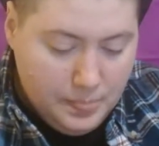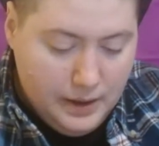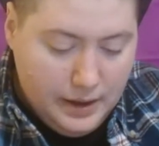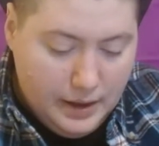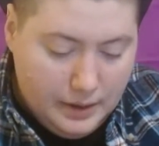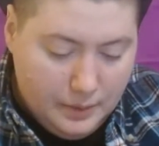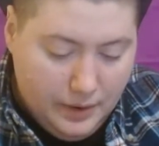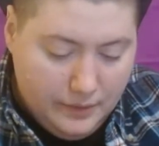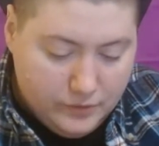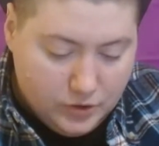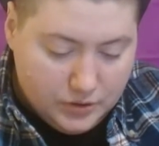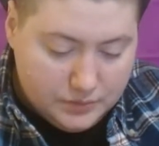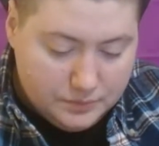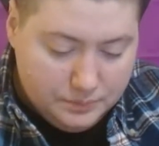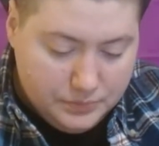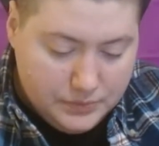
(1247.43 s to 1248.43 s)

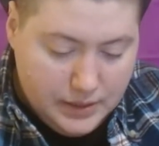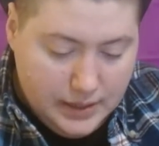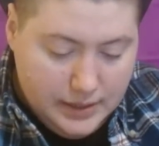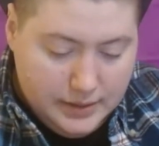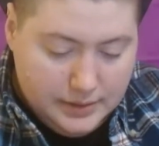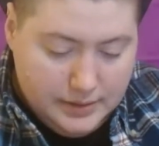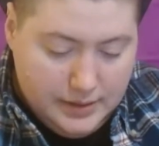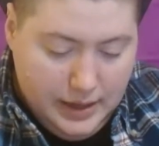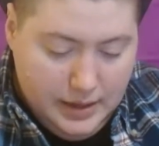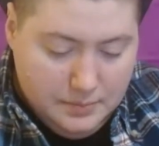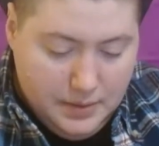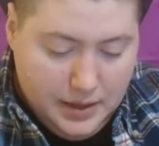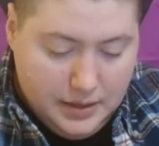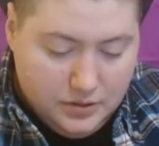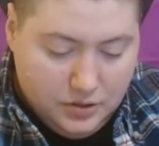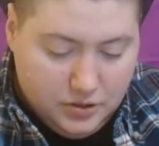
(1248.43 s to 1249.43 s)
However, gay
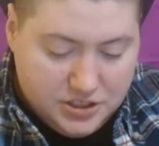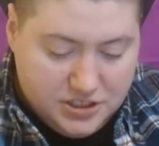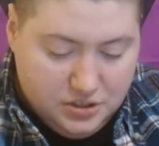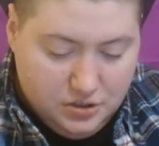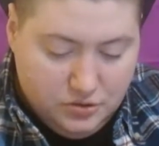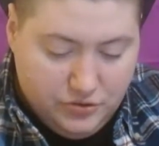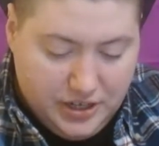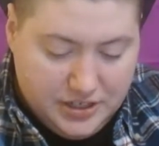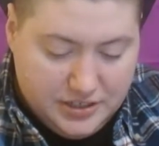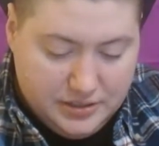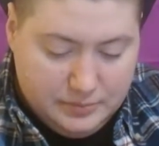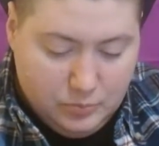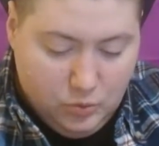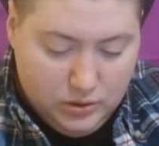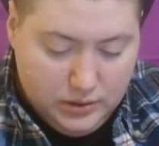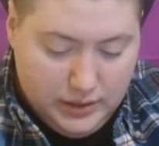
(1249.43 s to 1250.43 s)
men are still
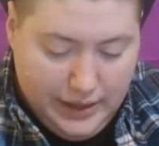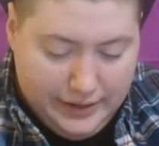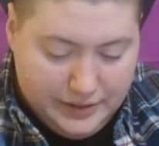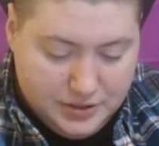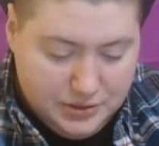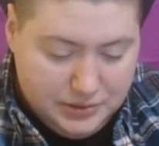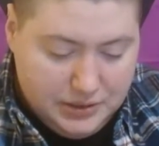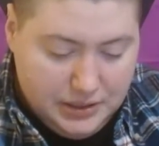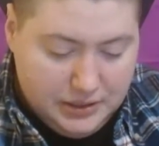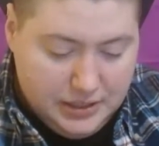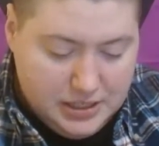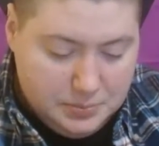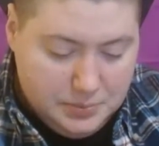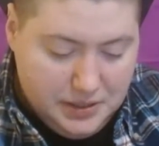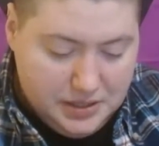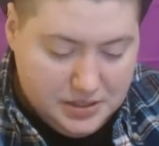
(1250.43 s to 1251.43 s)
granted more latitude
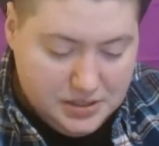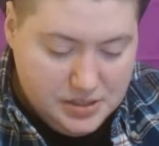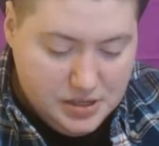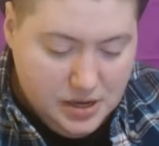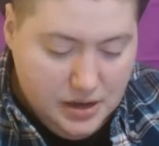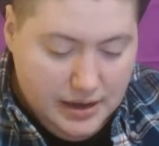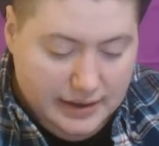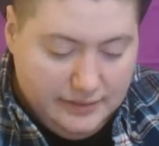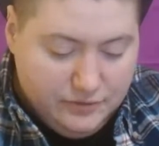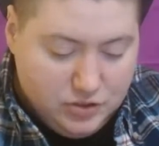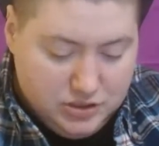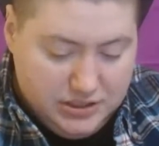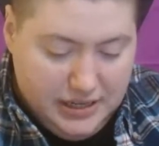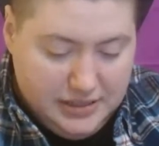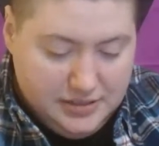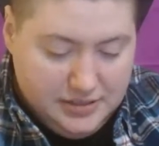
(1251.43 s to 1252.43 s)
than lesbians
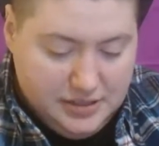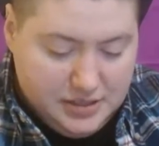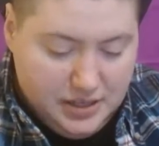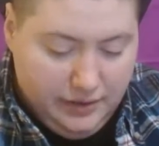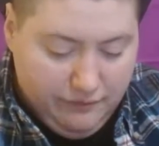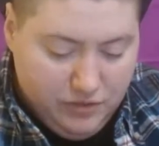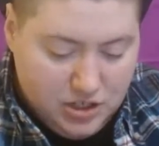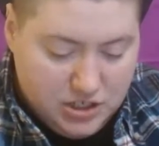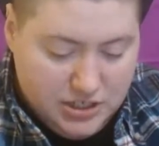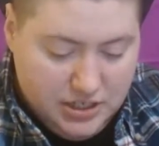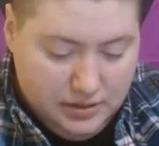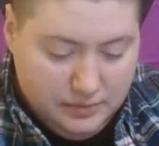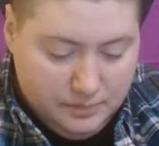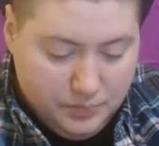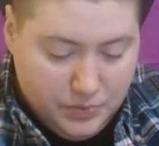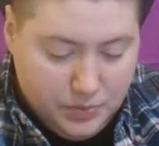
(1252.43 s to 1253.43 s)
for stances
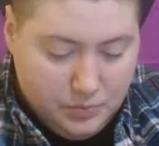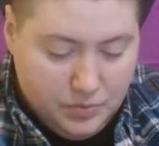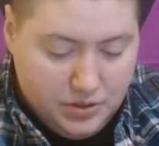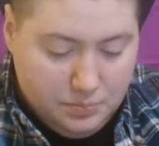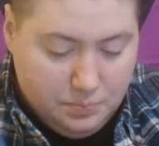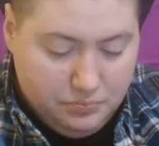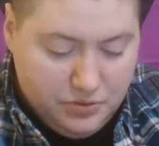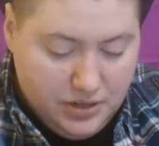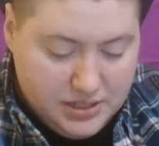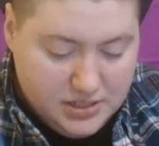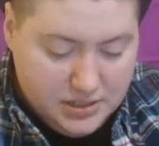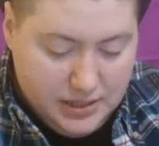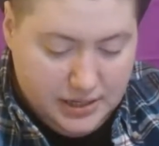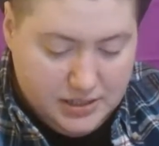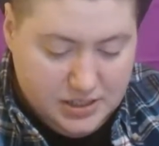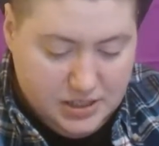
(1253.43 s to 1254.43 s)
conflicting with
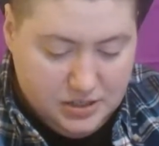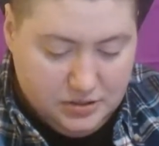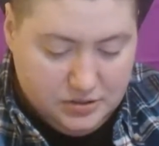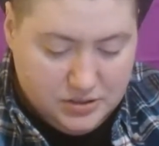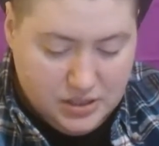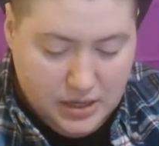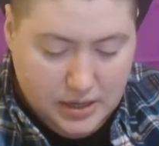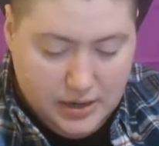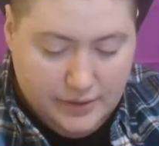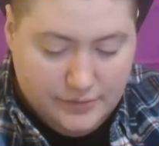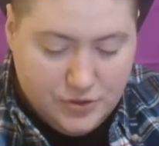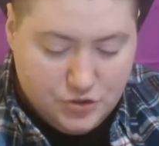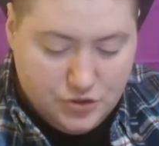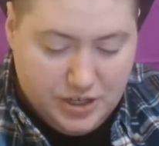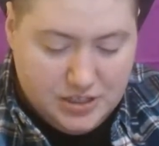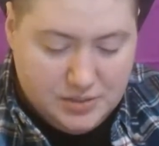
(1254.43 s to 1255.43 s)
present ideals
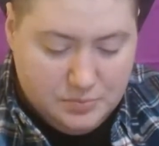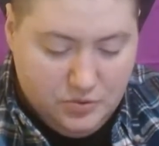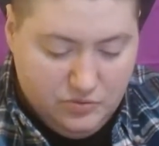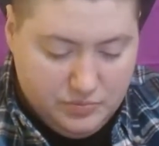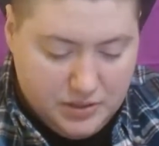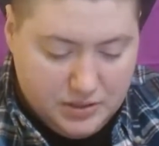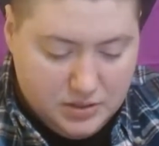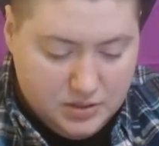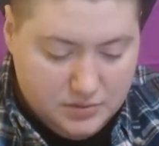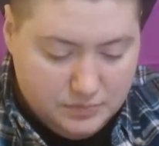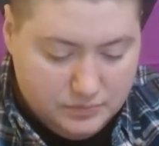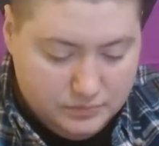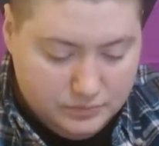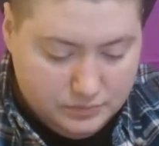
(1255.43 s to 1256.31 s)
of the trans movement.